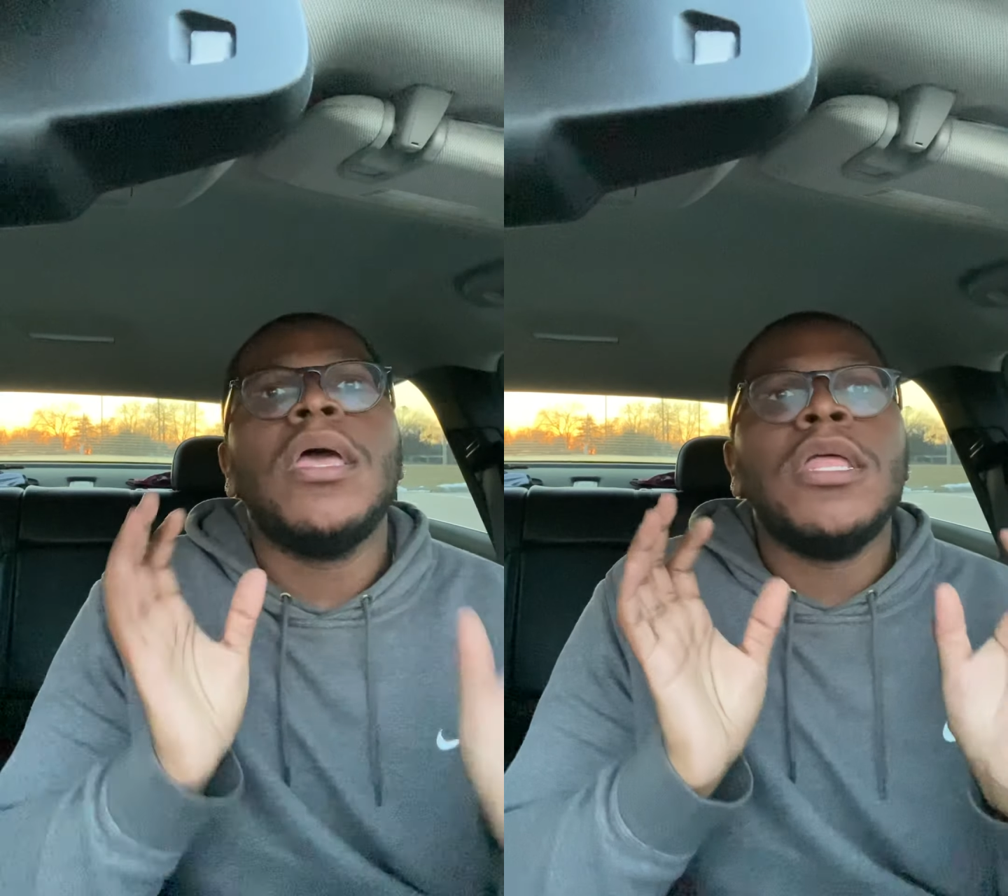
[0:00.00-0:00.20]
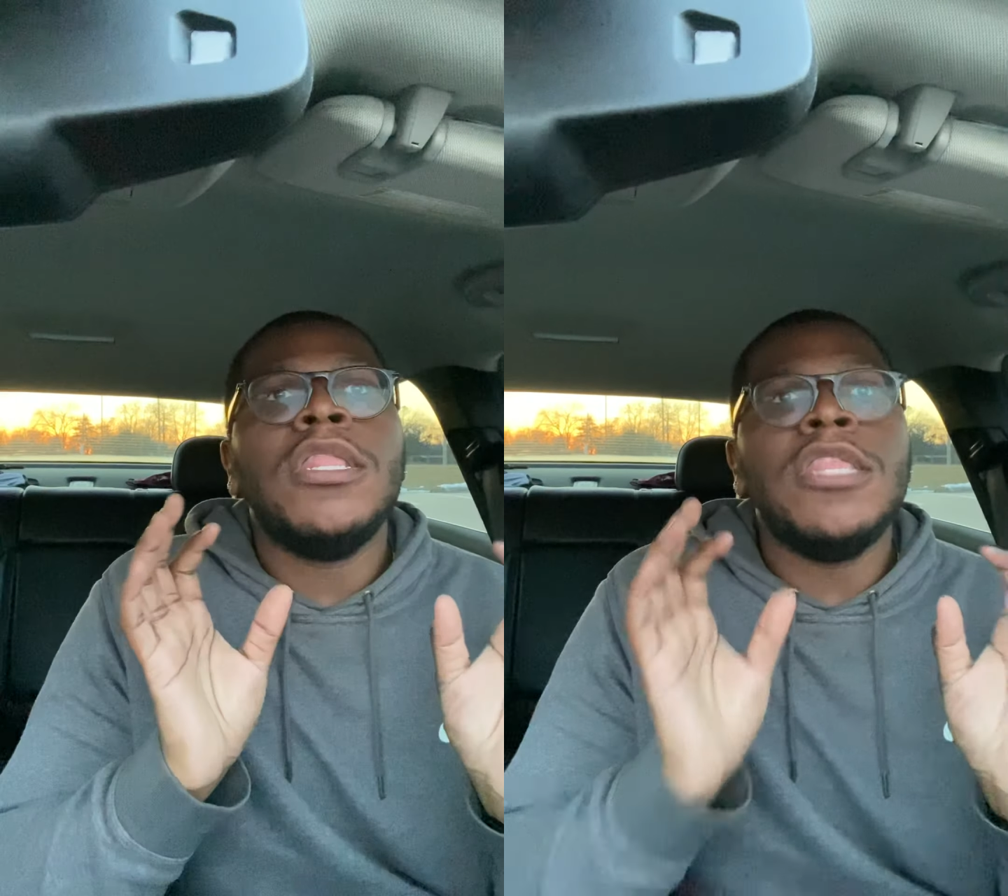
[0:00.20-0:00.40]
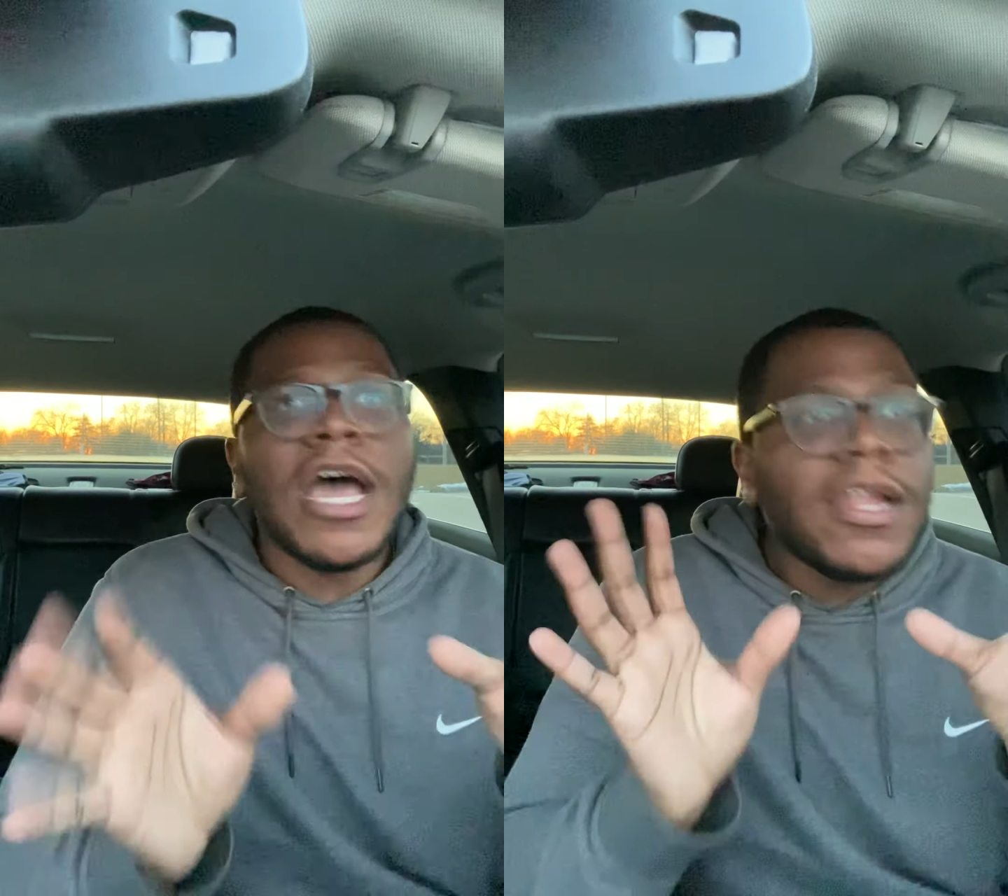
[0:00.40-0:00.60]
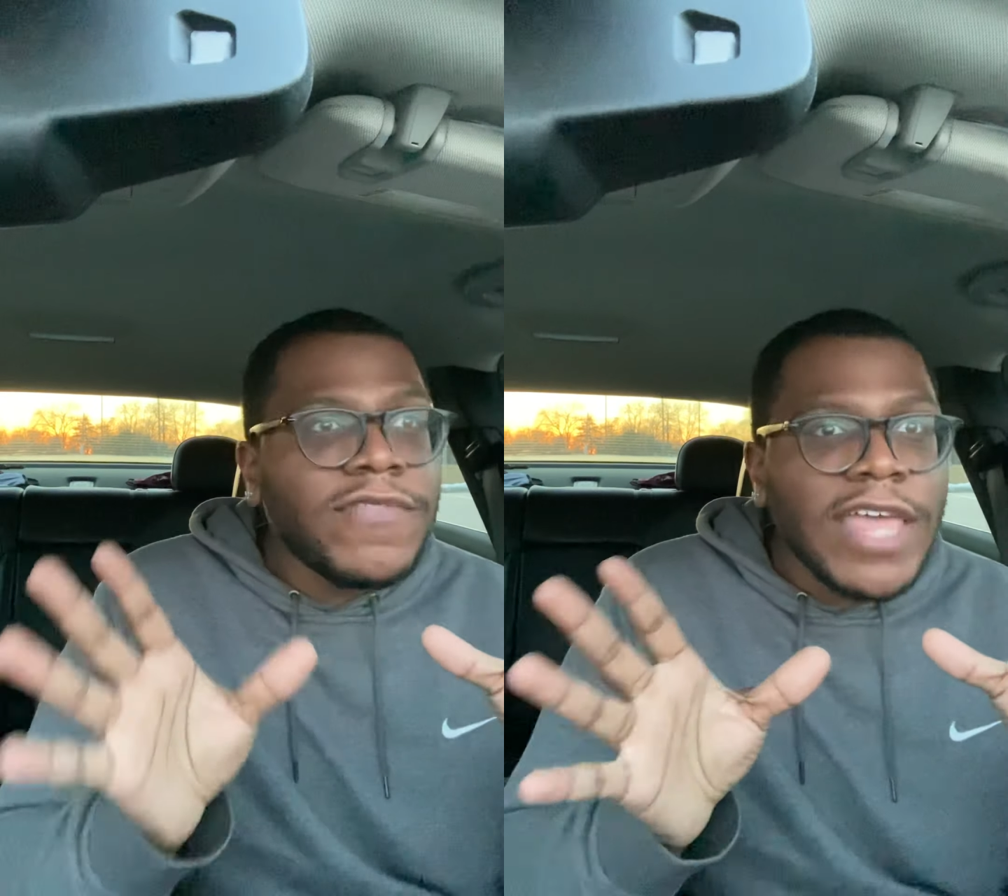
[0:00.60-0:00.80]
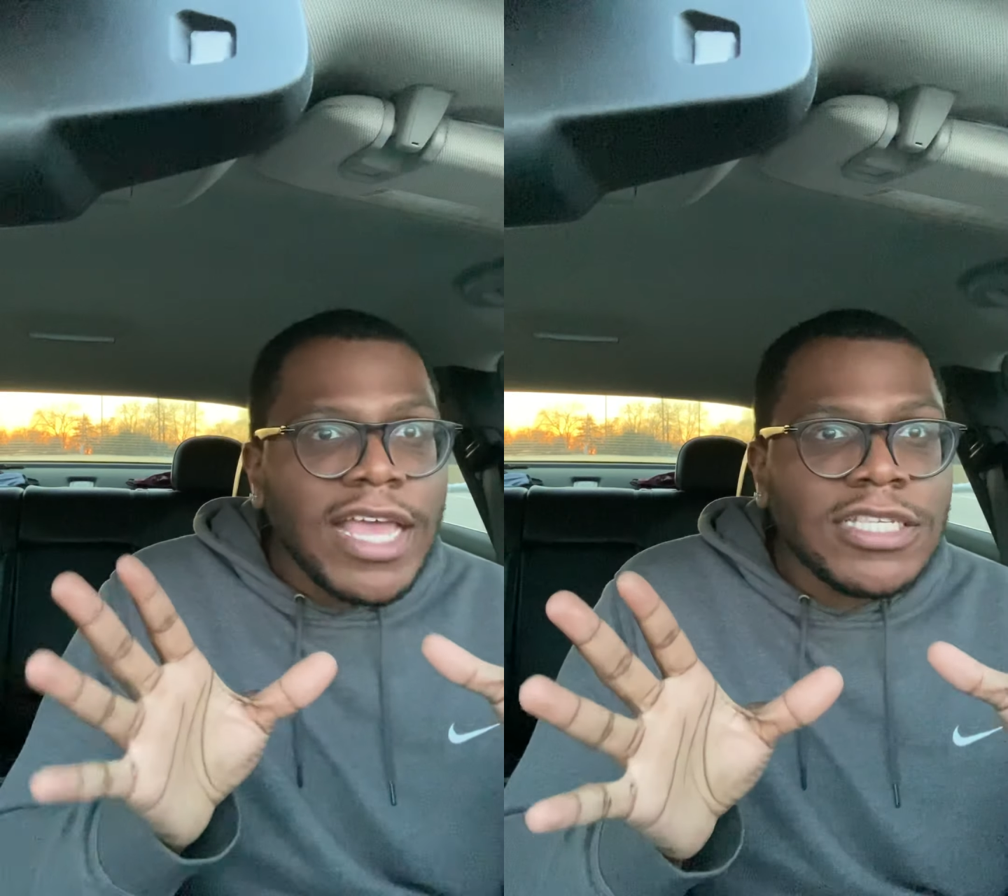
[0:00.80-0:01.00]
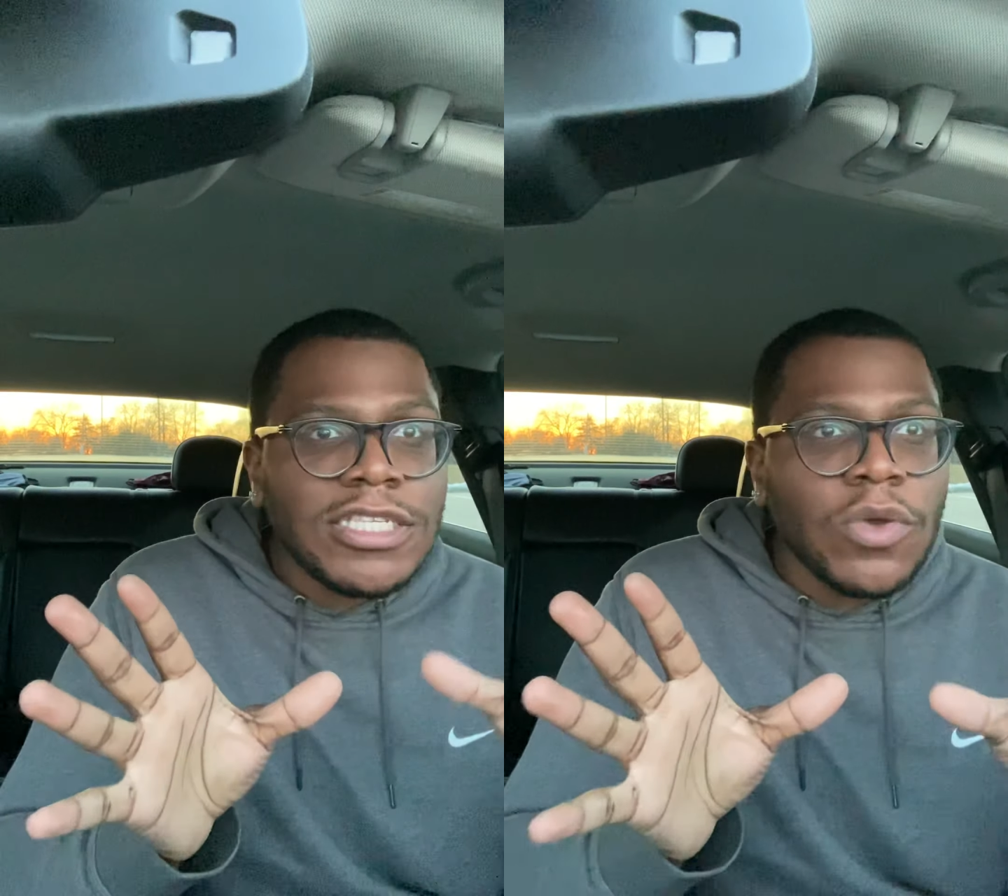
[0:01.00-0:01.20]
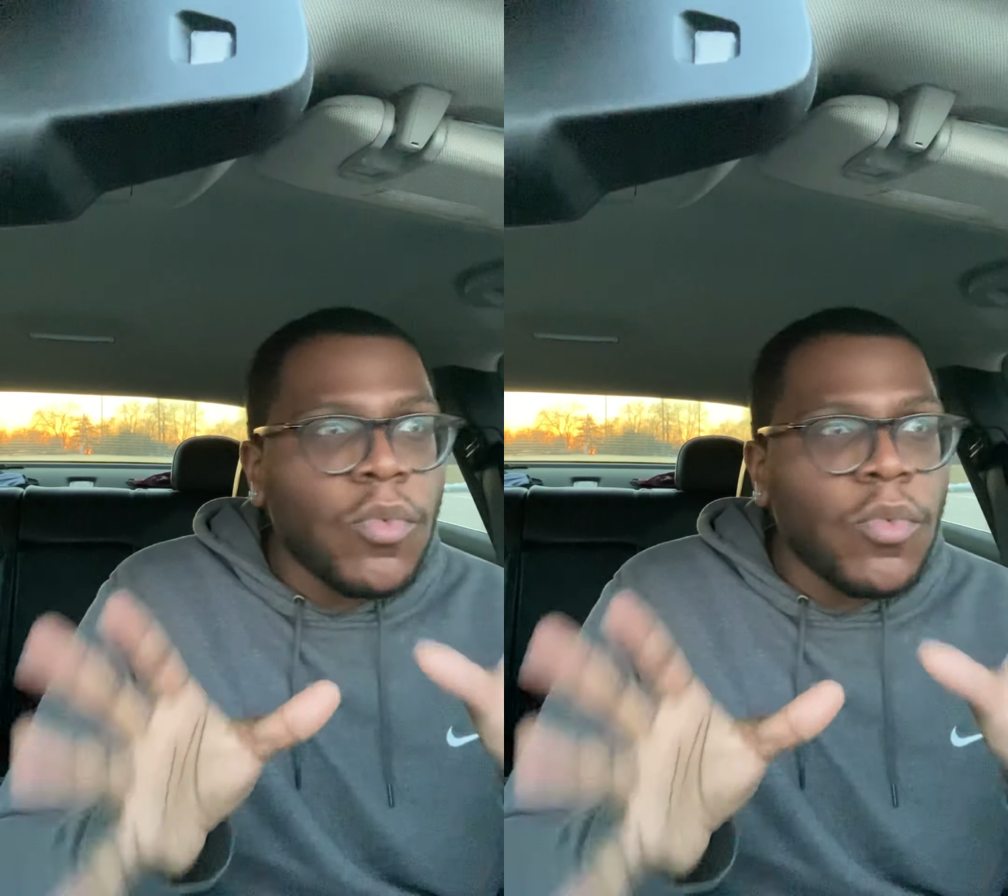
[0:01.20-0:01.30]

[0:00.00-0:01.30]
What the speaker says: none of this